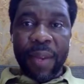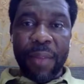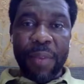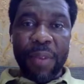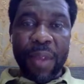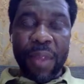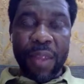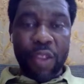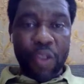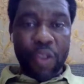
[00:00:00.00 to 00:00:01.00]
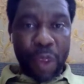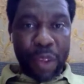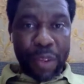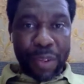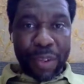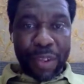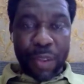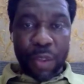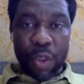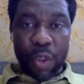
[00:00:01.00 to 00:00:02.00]
And I'm here this morning to
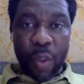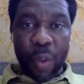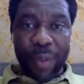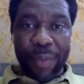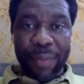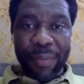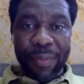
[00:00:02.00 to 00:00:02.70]
say to someone,